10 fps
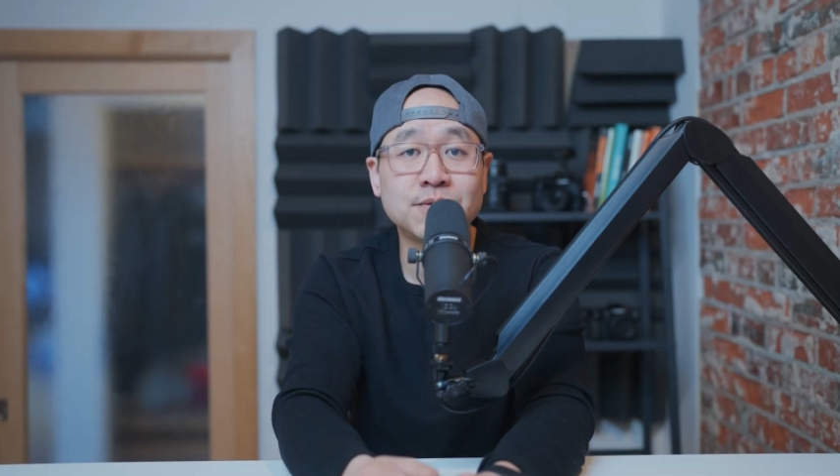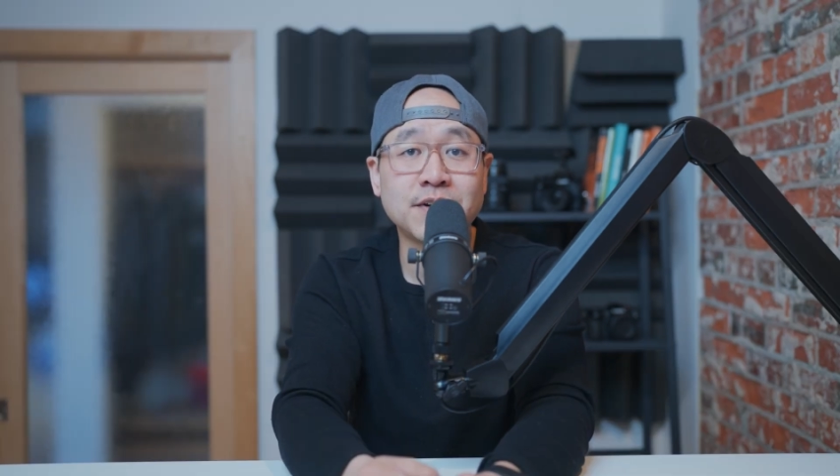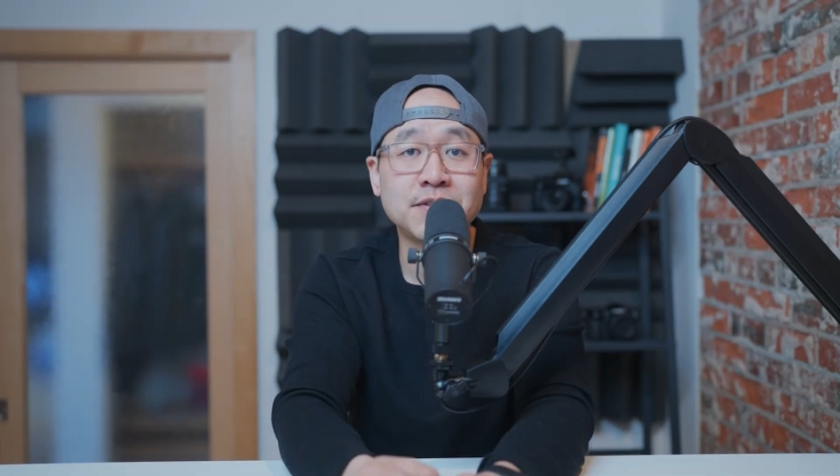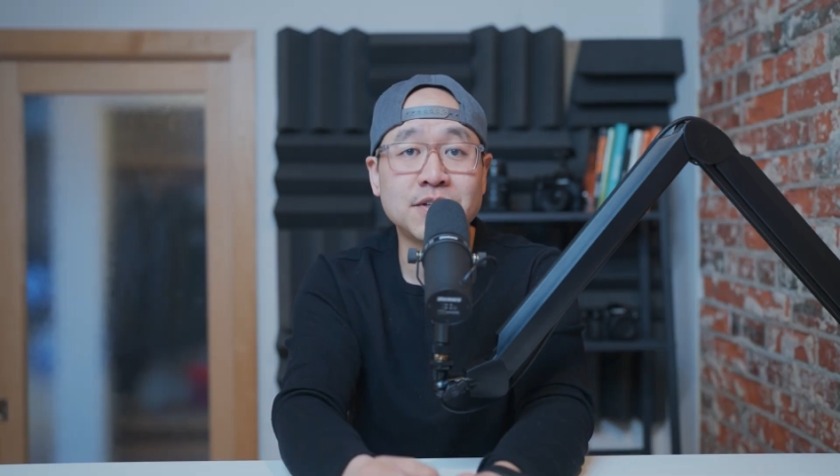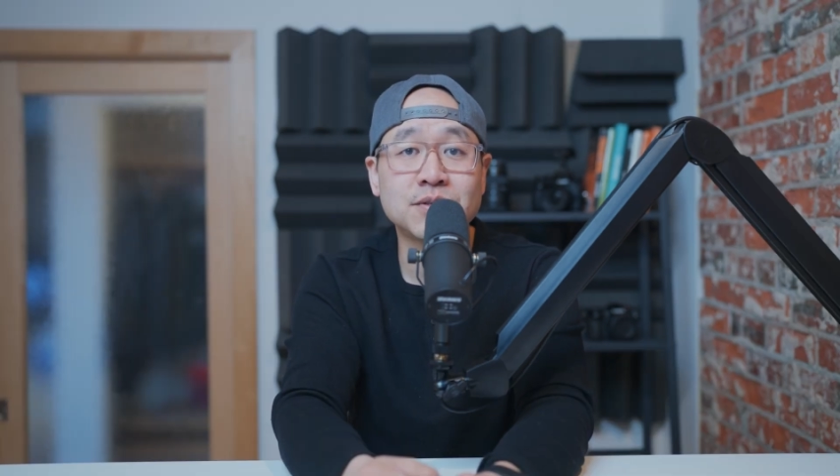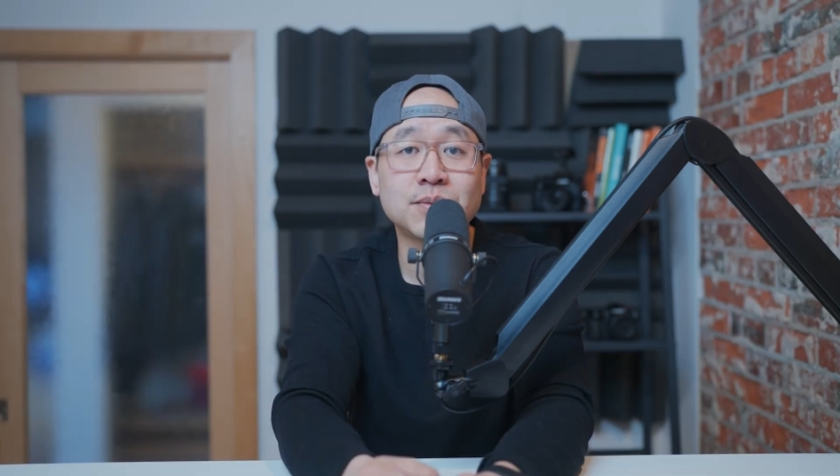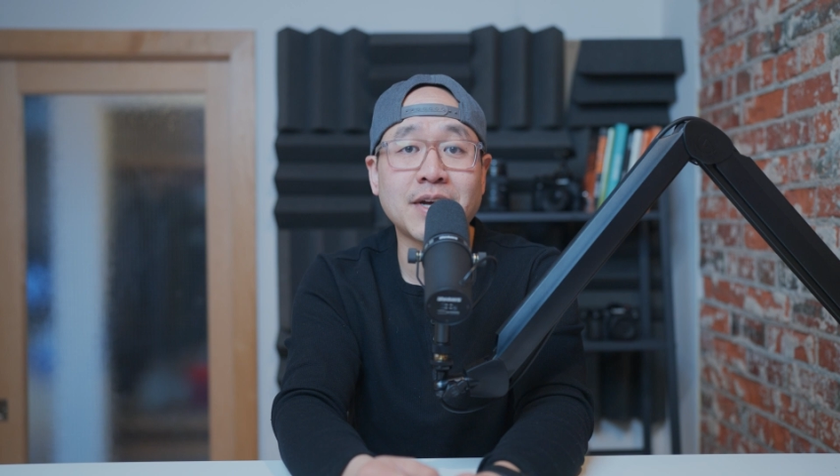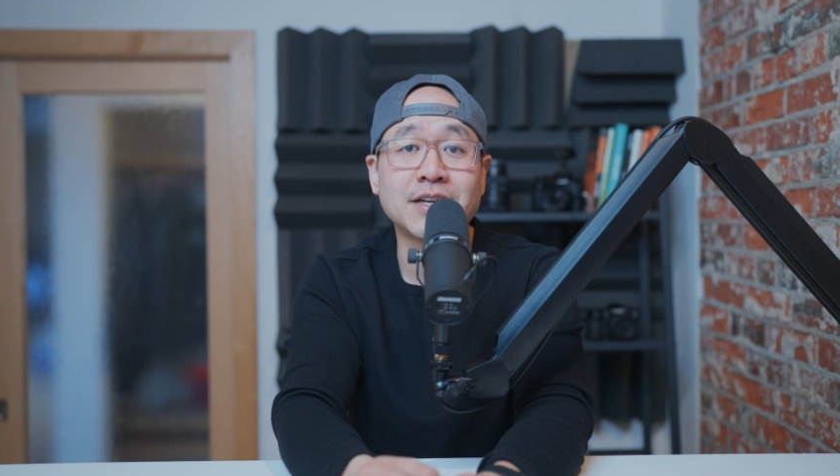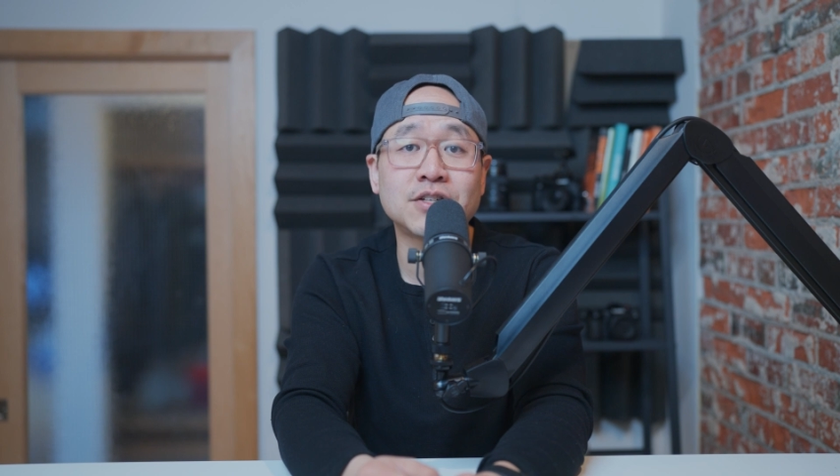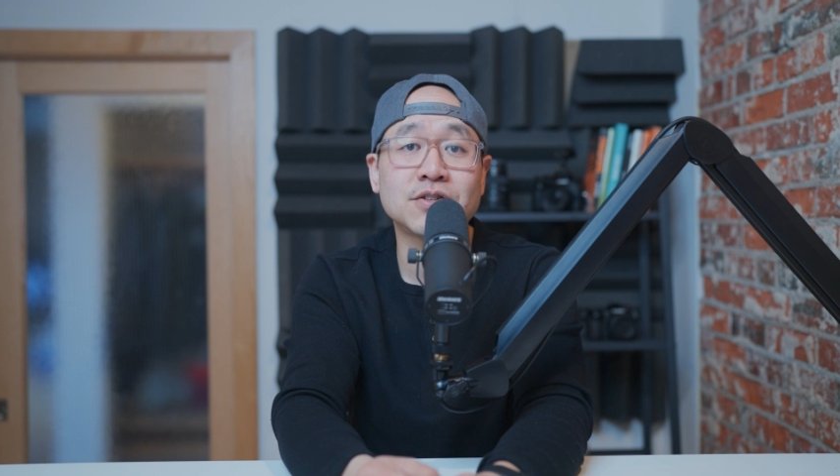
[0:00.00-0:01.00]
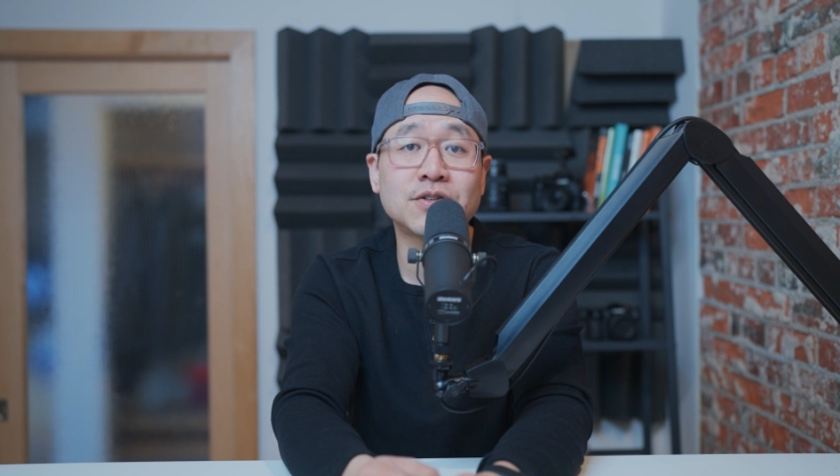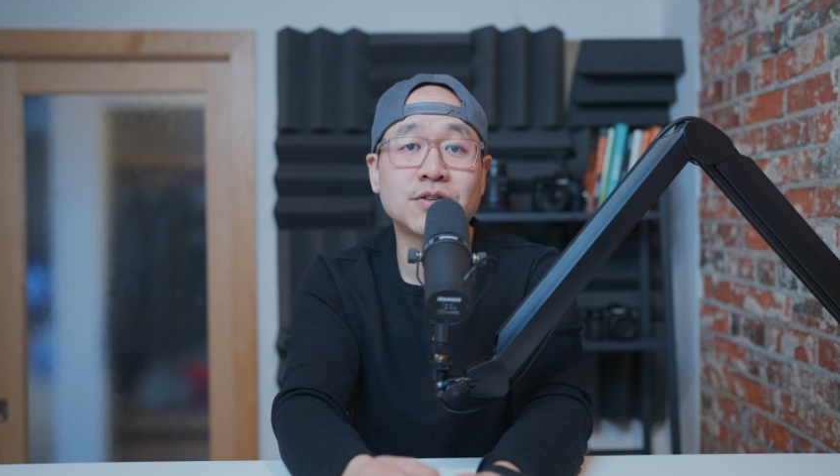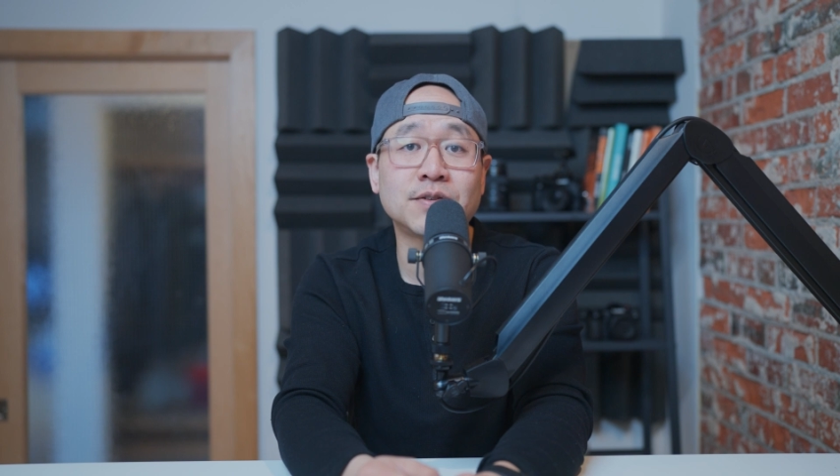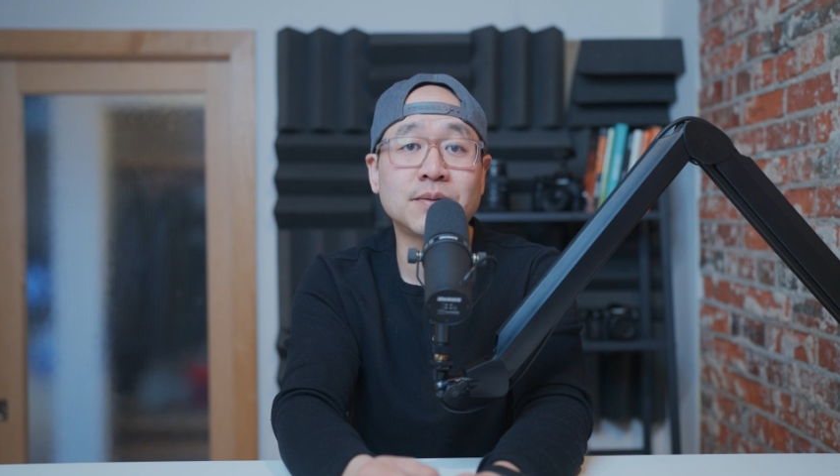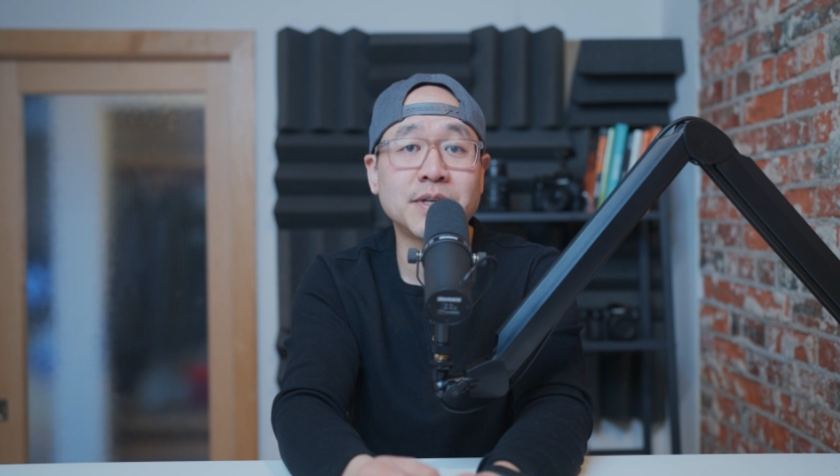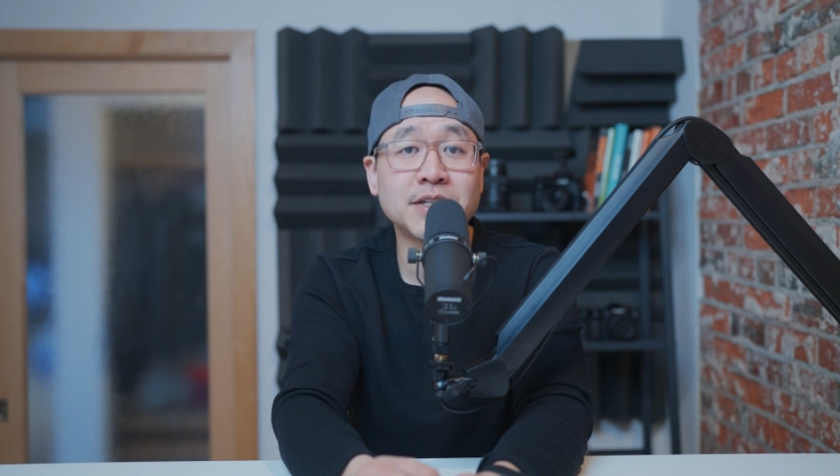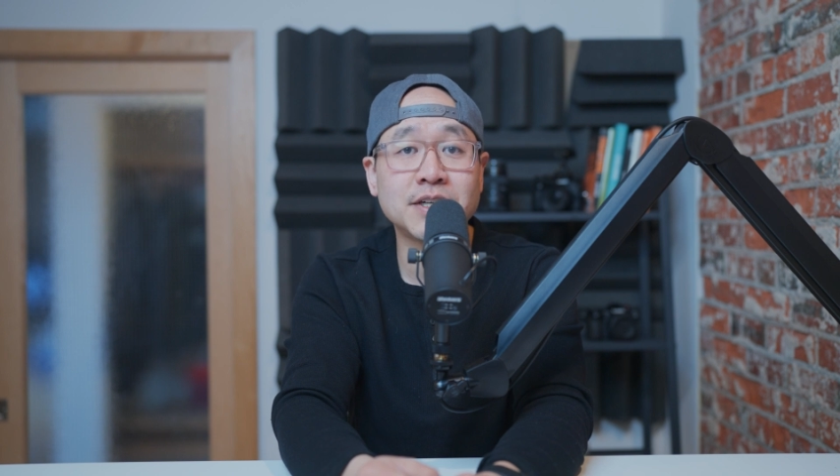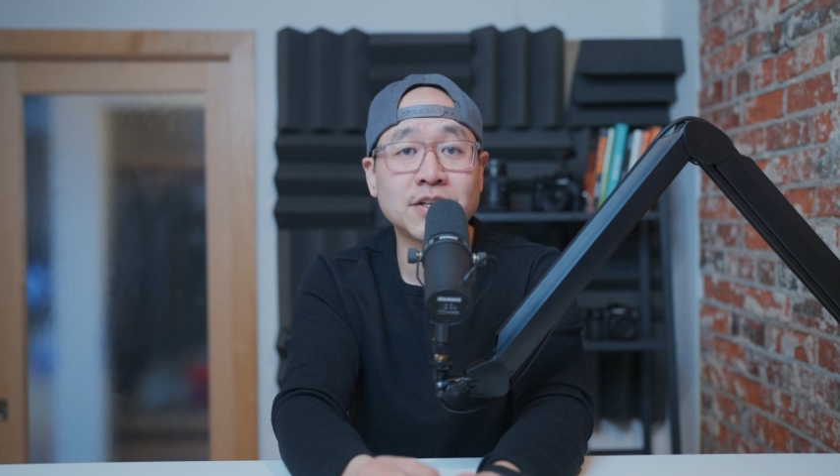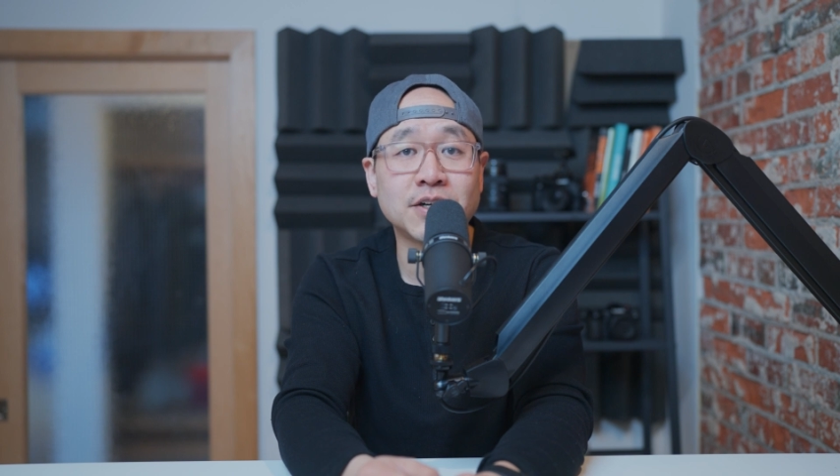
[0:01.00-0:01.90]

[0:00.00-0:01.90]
revenues at just over $1 million,